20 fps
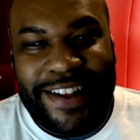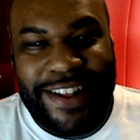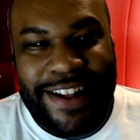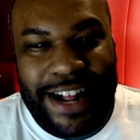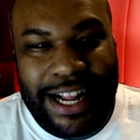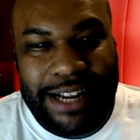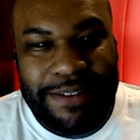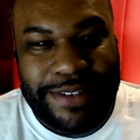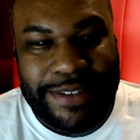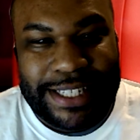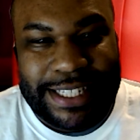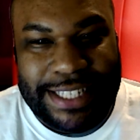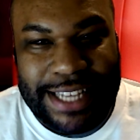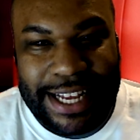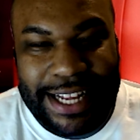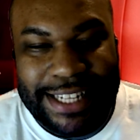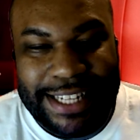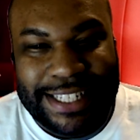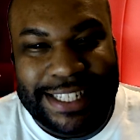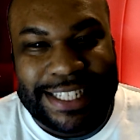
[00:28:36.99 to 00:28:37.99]
All of a
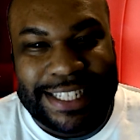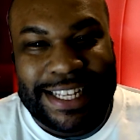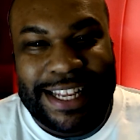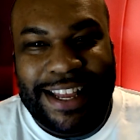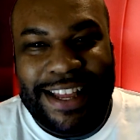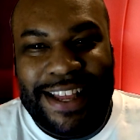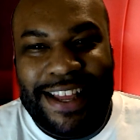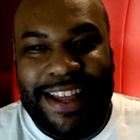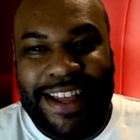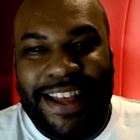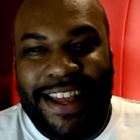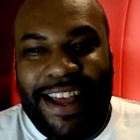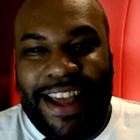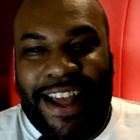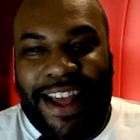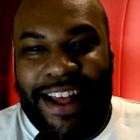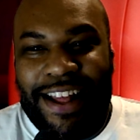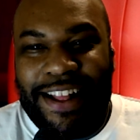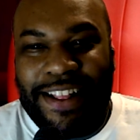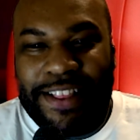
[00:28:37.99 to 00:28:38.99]
sudden,
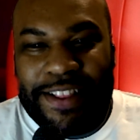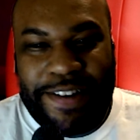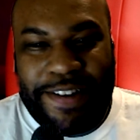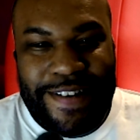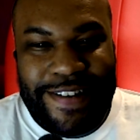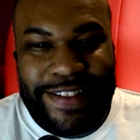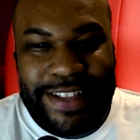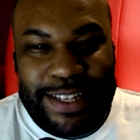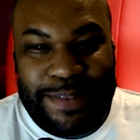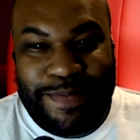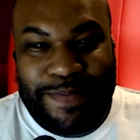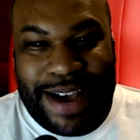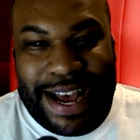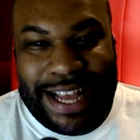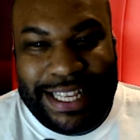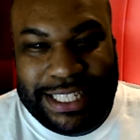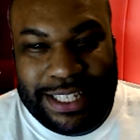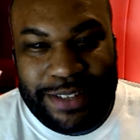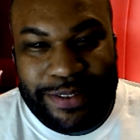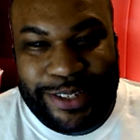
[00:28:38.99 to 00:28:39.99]
during this
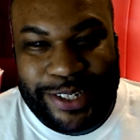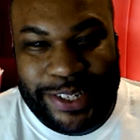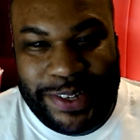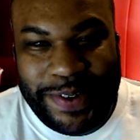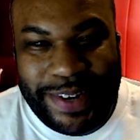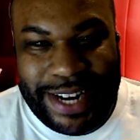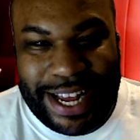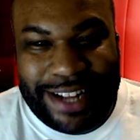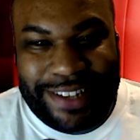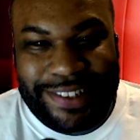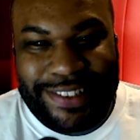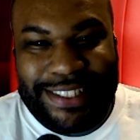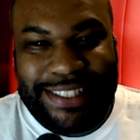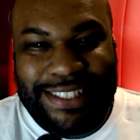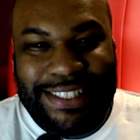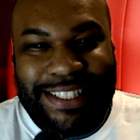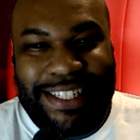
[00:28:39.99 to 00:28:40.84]
massive shootout,